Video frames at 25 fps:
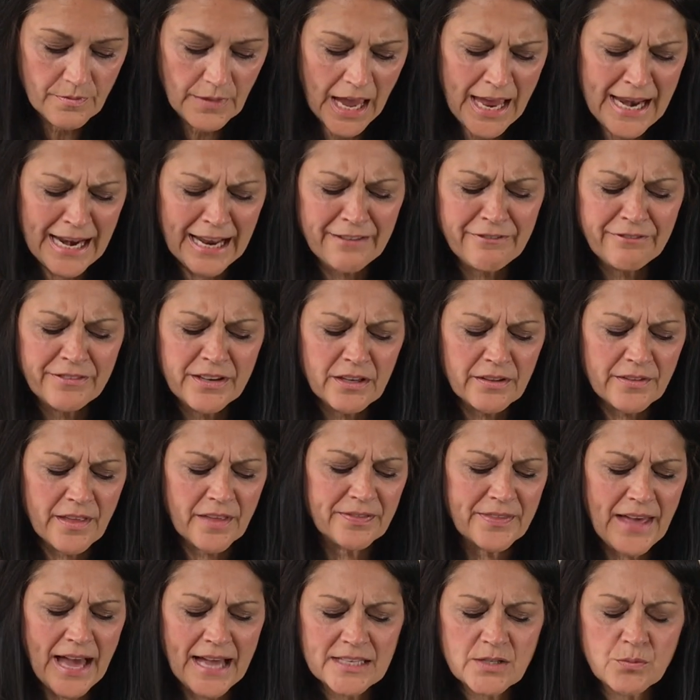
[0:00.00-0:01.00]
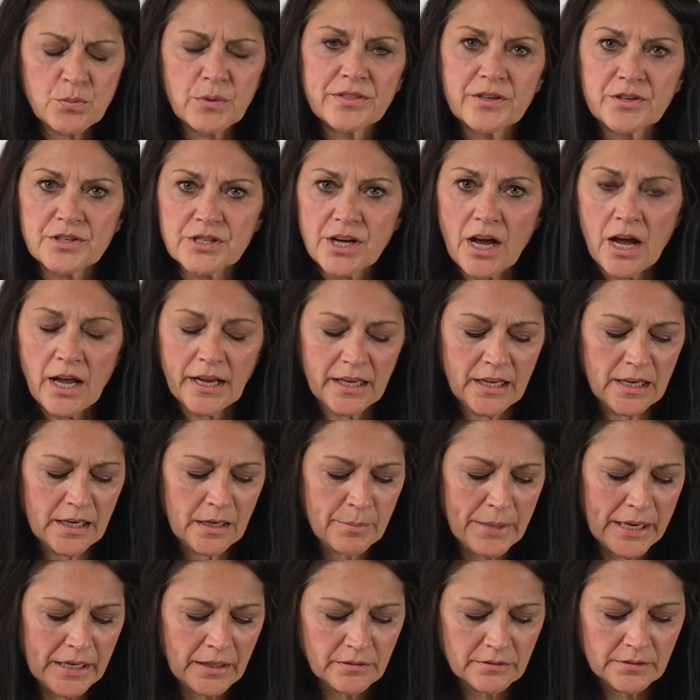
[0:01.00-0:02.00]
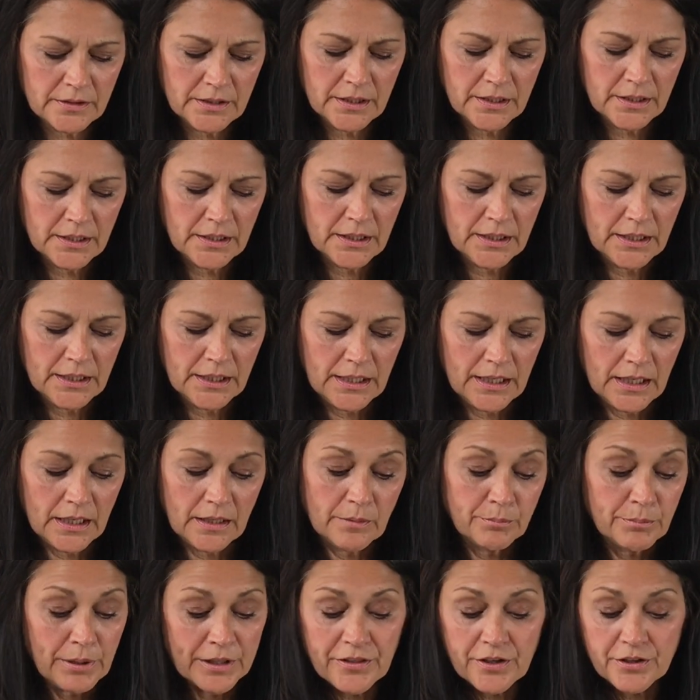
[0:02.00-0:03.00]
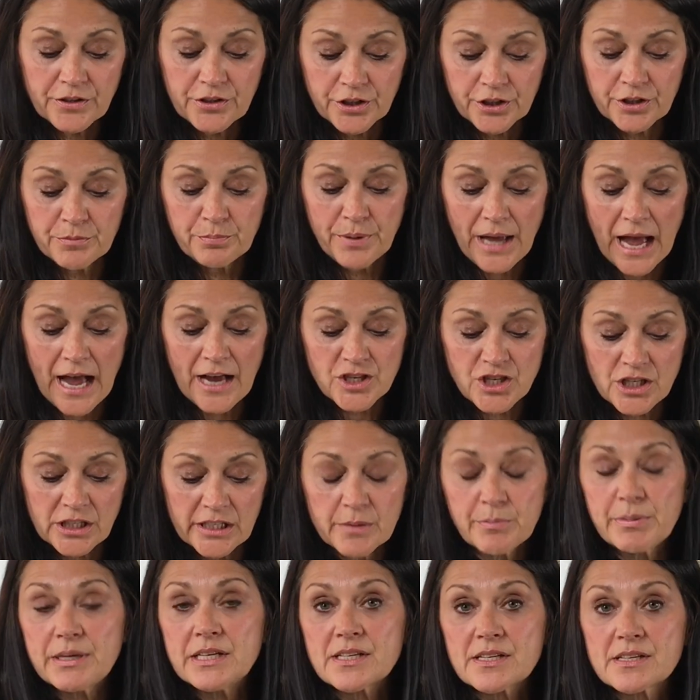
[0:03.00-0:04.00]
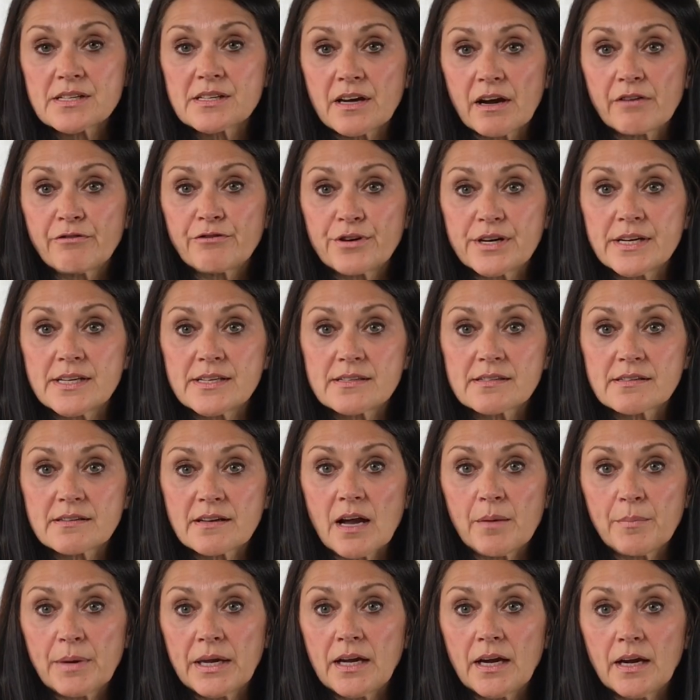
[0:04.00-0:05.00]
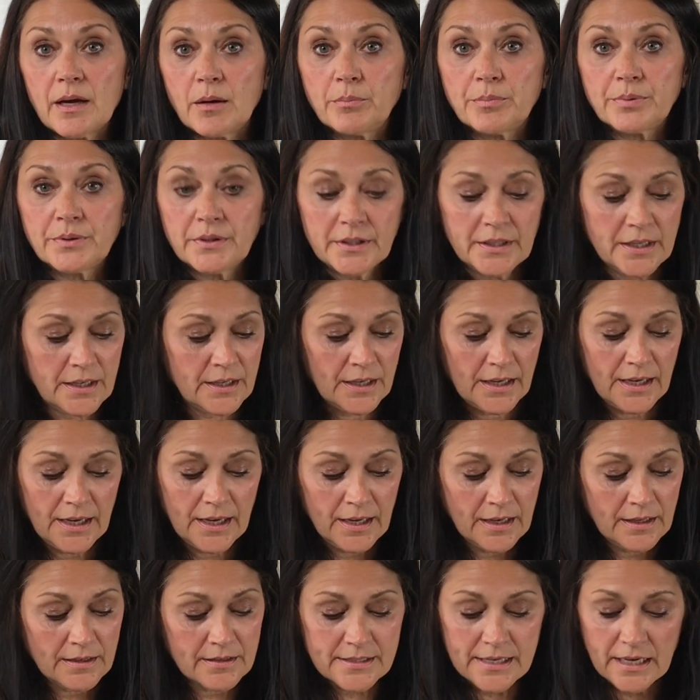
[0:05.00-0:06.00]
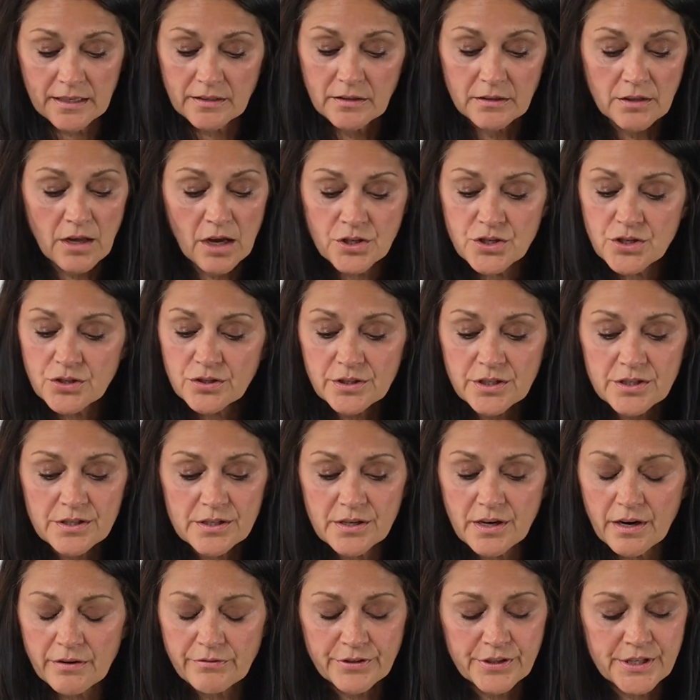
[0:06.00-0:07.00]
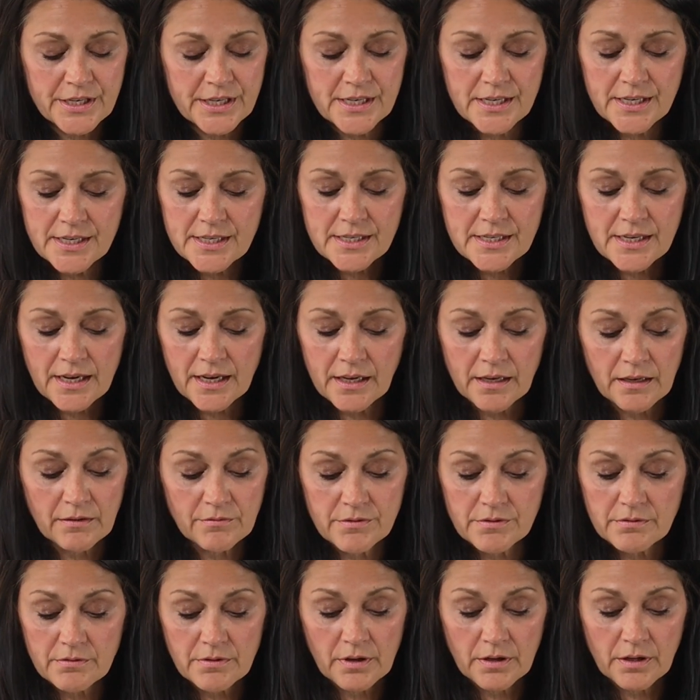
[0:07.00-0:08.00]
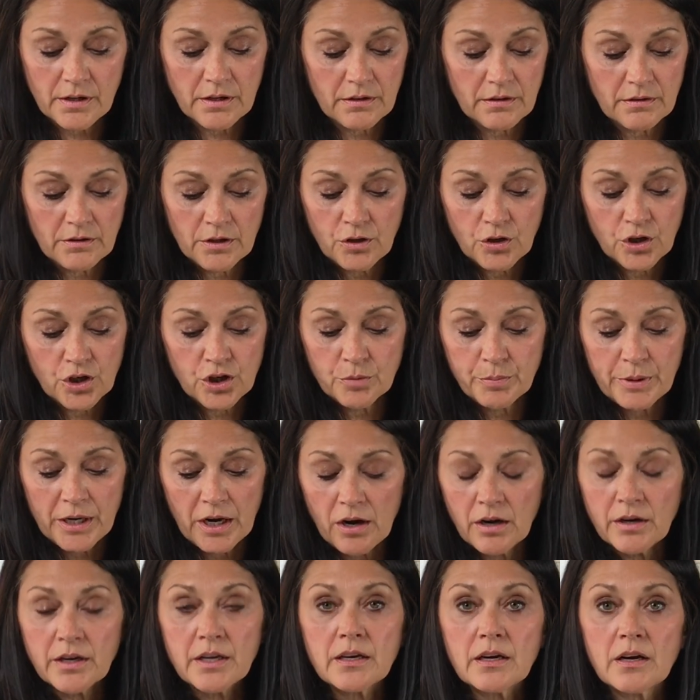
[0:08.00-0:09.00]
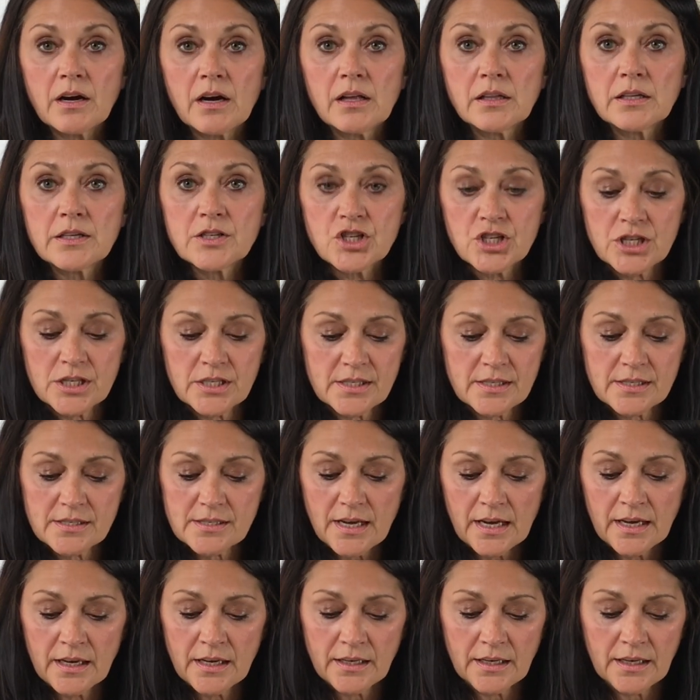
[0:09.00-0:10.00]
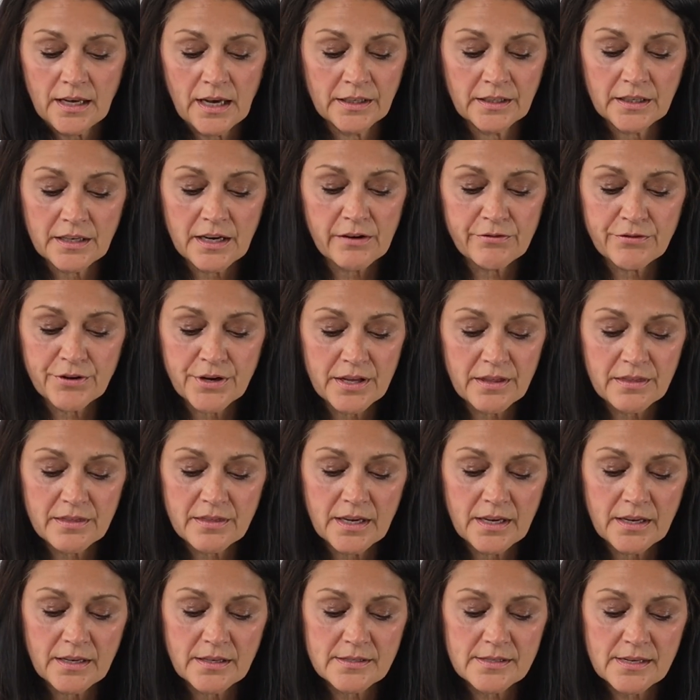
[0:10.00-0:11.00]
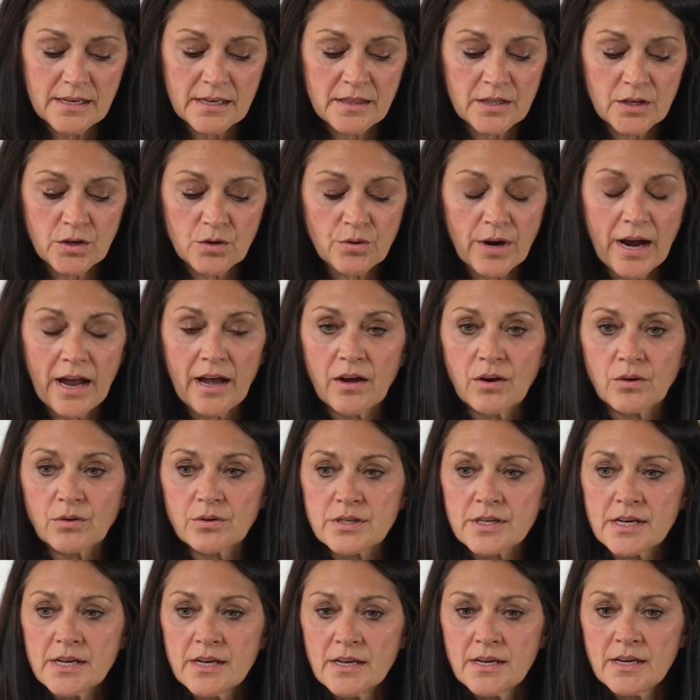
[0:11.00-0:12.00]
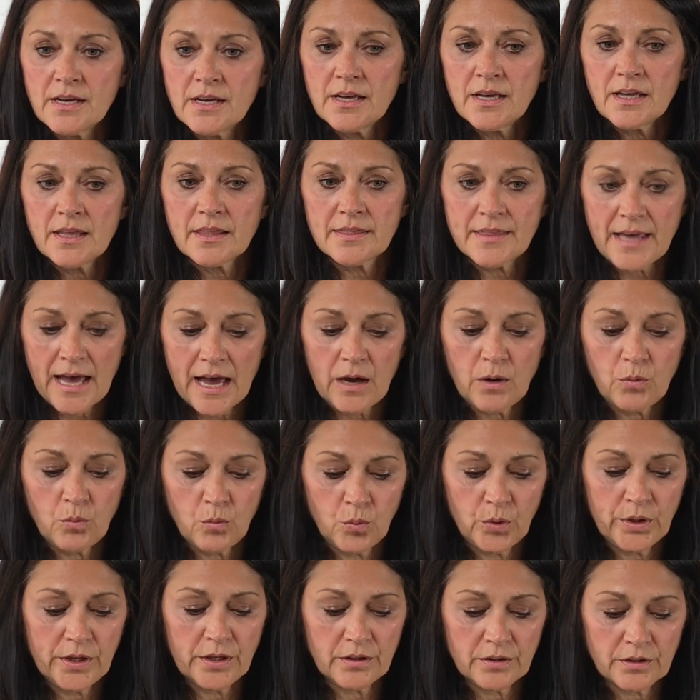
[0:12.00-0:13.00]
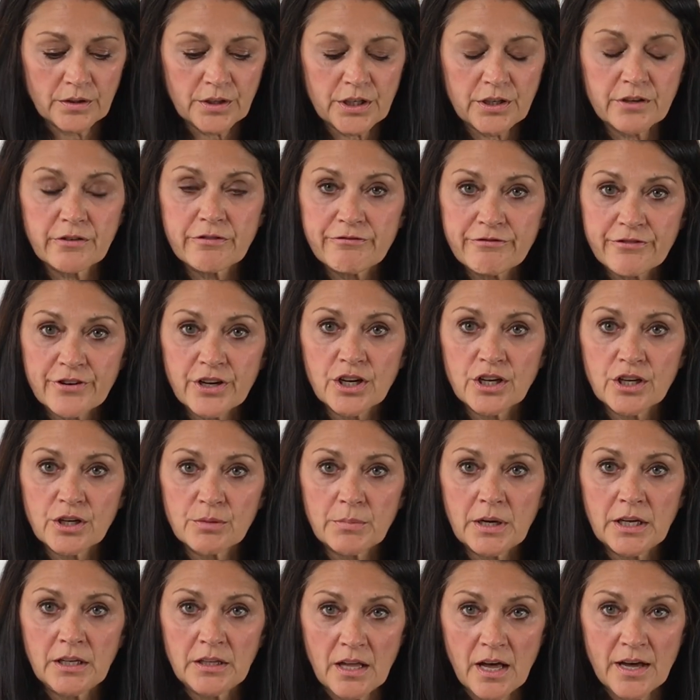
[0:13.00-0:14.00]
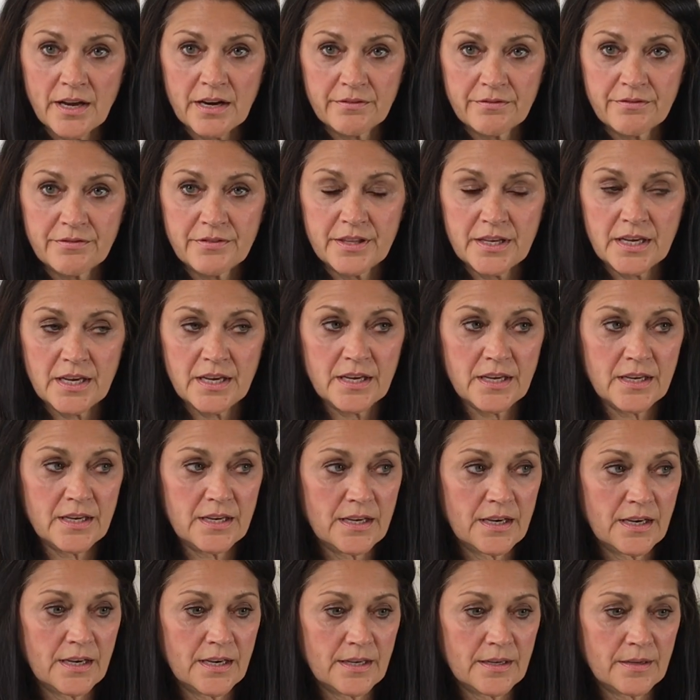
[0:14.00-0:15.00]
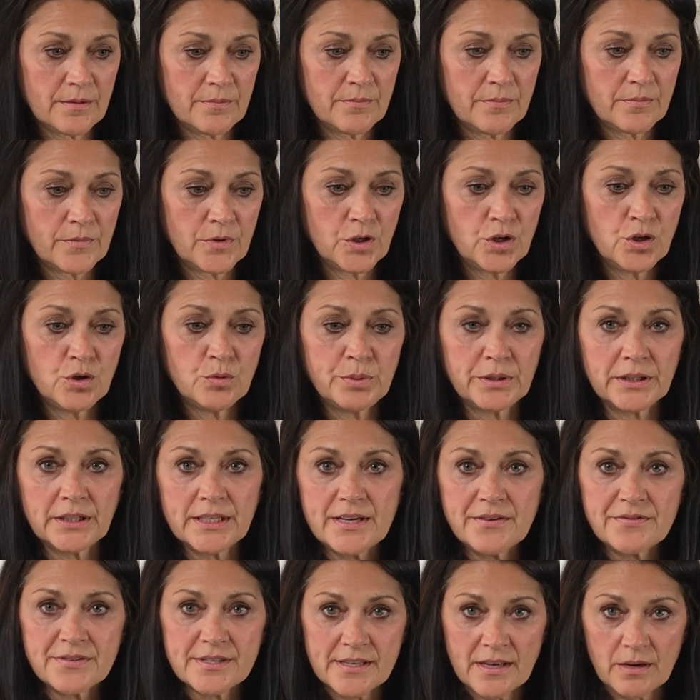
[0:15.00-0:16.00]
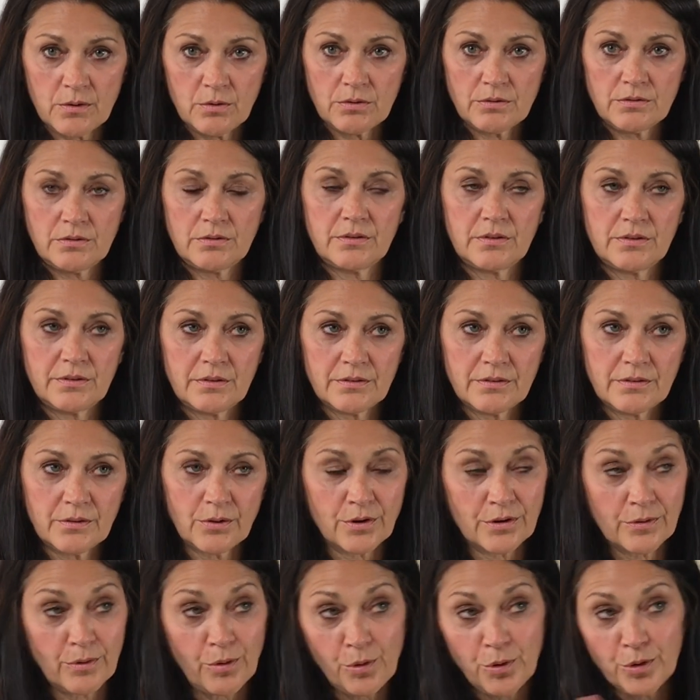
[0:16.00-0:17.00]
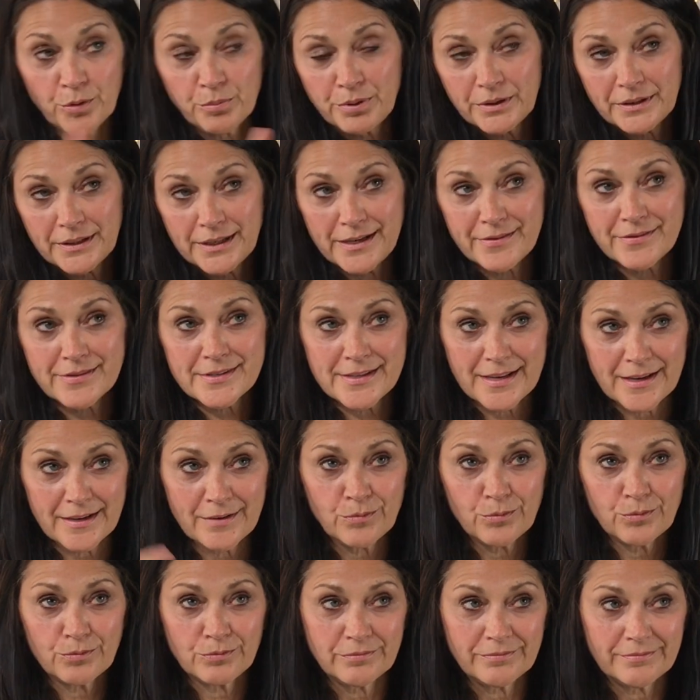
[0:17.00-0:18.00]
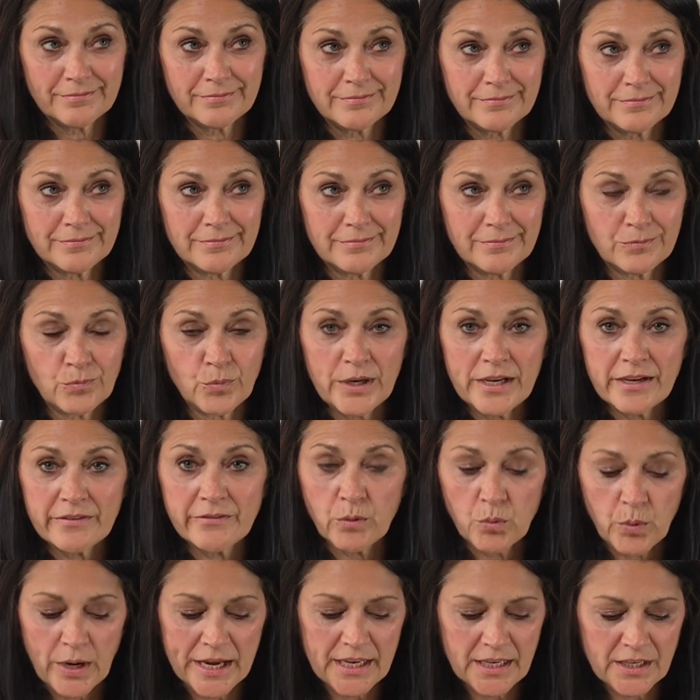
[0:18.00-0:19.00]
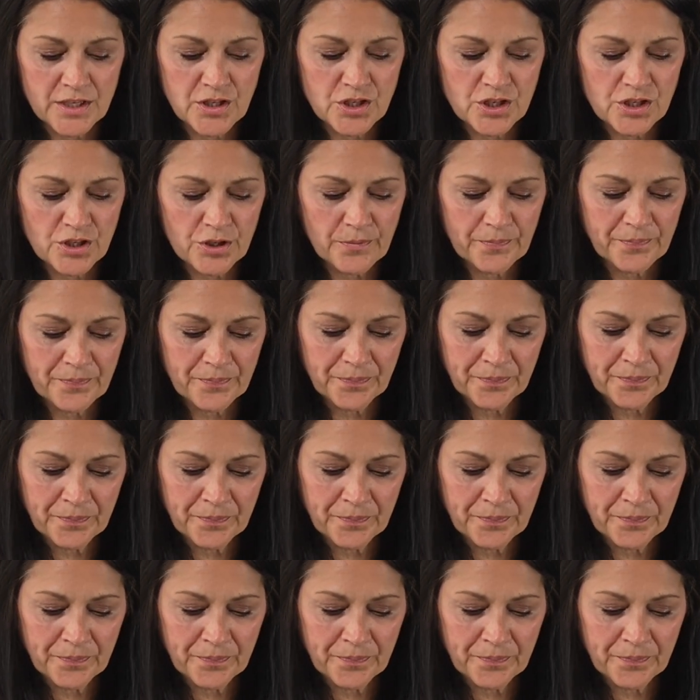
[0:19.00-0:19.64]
And I feel that that's what they're talking about. But there could actually be discoveries coming up. Technological discoveries, it could be archaeologists uncovering things in the ground that will confirm a lot of the new beliefs or old beliefs that we have awakened to.